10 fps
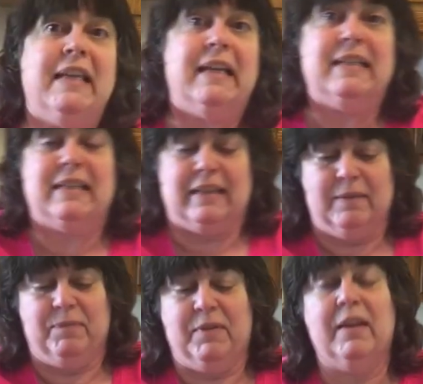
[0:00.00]
taste
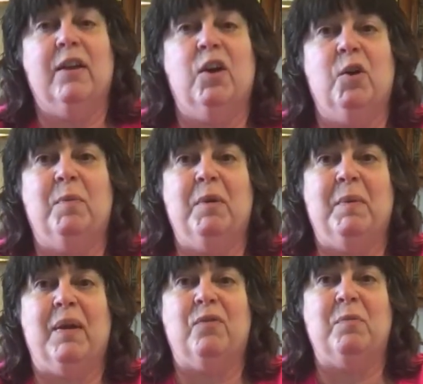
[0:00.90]
it. Open
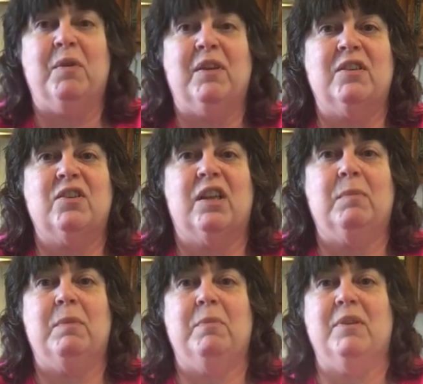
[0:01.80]
away from you because there's going to
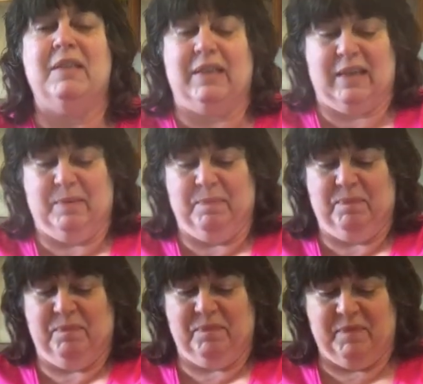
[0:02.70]
be more steam.
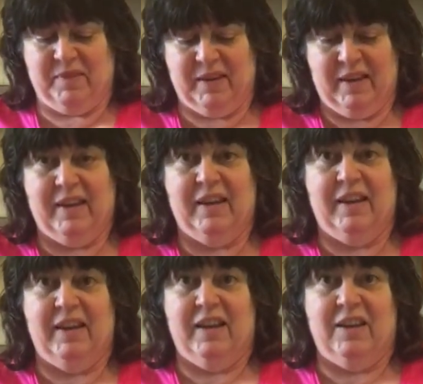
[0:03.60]

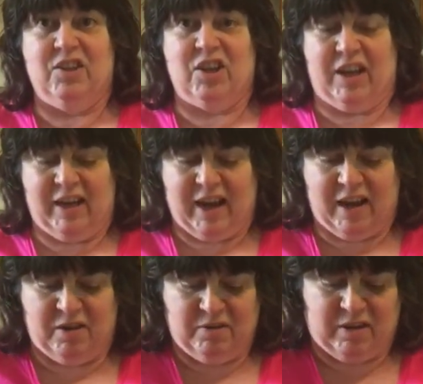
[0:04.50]
Check it
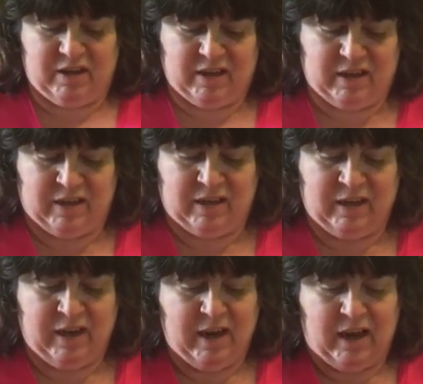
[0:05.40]
out.
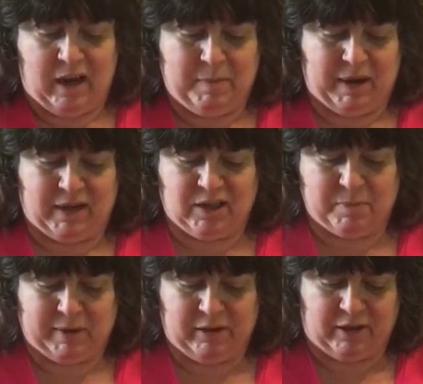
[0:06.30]
I mean, I can tell
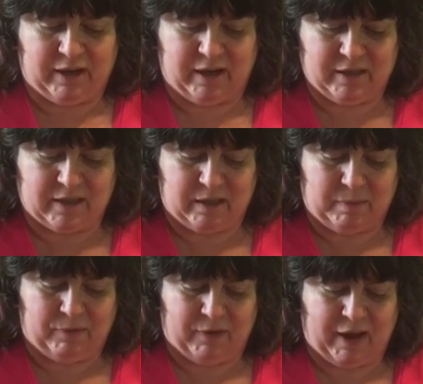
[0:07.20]
by looking at it, it's going to
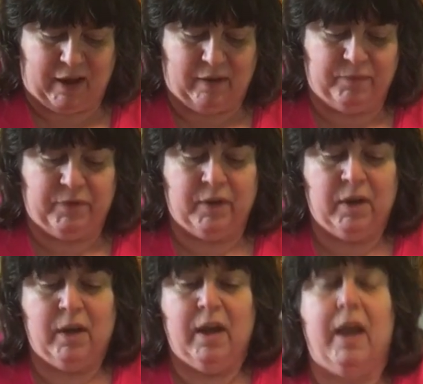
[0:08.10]
be fine.
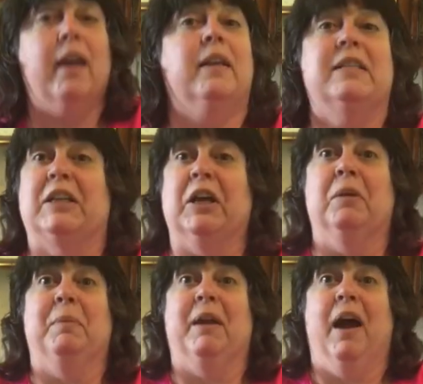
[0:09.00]
And it's going
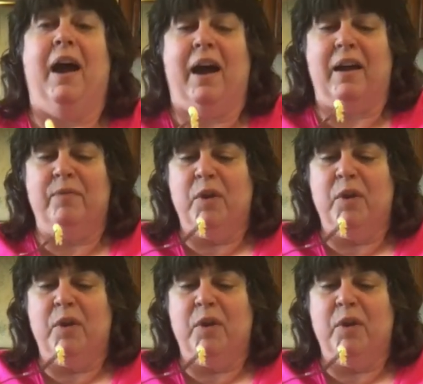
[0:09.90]
to be hot.